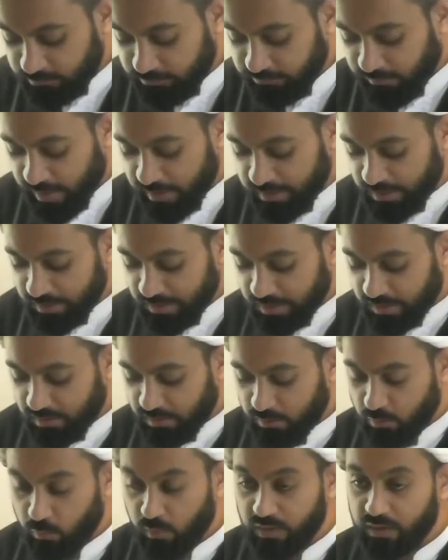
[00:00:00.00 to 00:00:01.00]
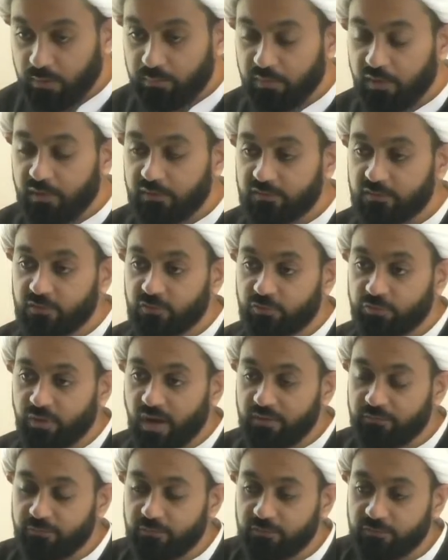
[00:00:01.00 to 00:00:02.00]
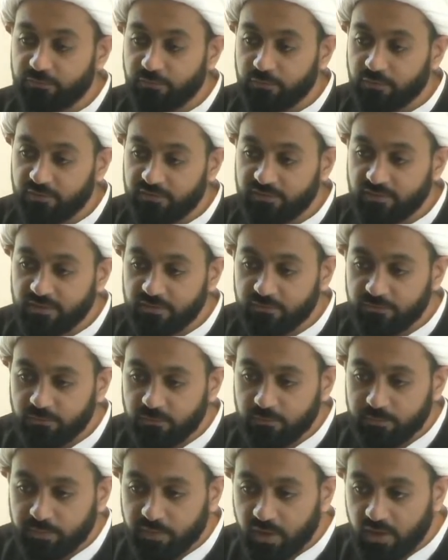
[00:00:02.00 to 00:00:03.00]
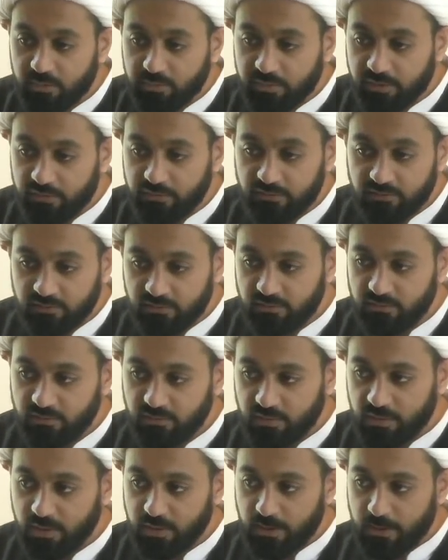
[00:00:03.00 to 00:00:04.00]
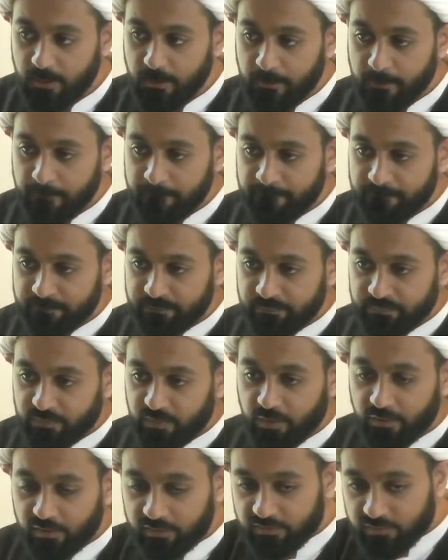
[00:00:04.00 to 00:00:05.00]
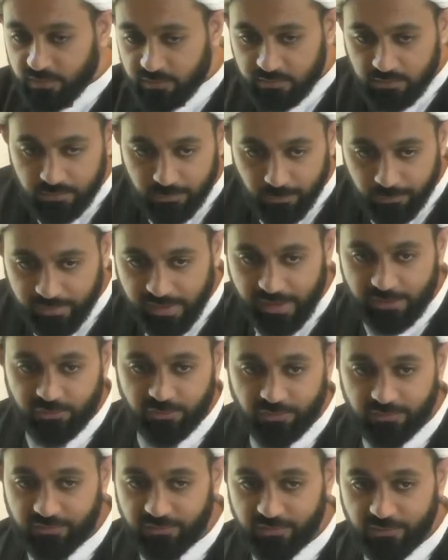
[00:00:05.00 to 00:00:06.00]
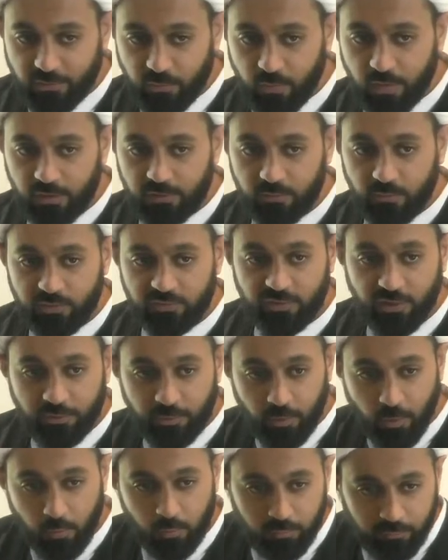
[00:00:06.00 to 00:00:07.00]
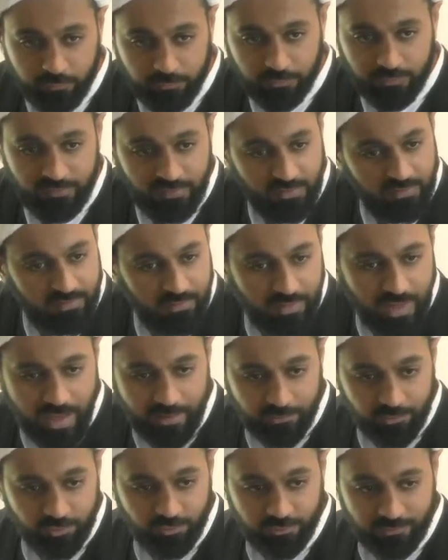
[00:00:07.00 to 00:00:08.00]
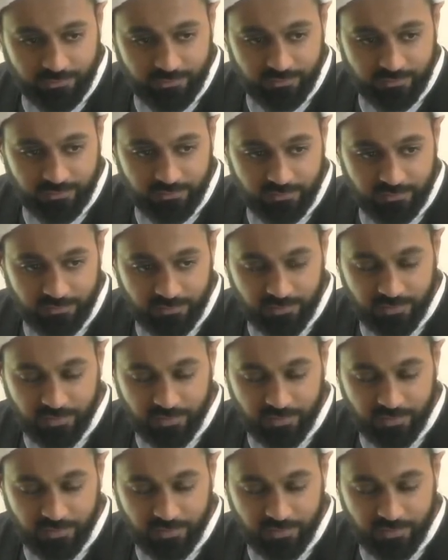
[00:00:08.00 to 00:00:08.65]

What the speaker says: finally, when a person travels for a sinful purpose. There are certain locations in the world which are known for certain actions.